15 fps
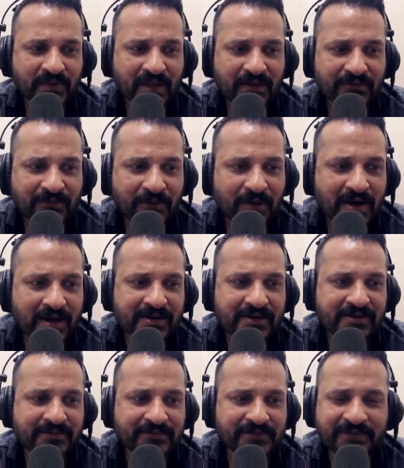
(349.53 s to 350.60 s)

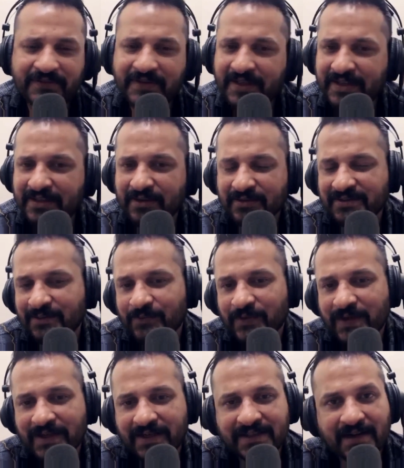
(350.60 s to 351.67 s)
450 or somewhere
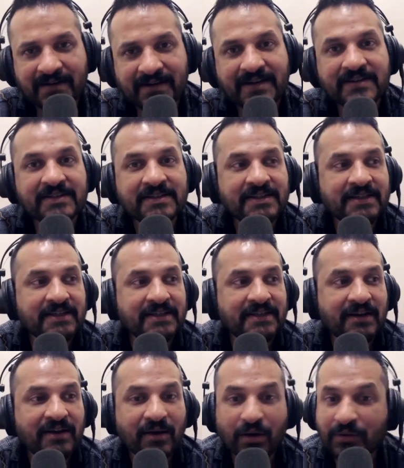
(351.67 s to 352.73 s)
in that range
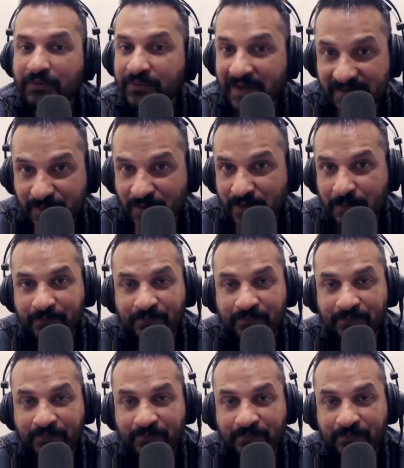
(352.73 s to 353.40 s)
on Facebook.